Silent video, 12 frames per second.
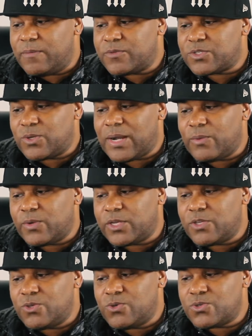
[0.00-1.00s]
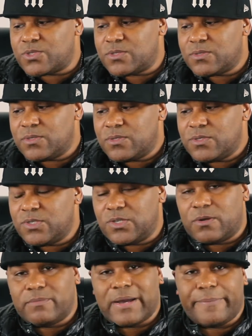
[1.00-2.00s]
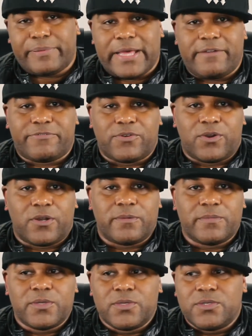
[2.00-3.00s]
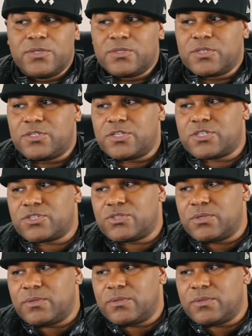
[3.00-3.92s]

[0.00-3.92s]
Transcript: So I want to use, my platform to just,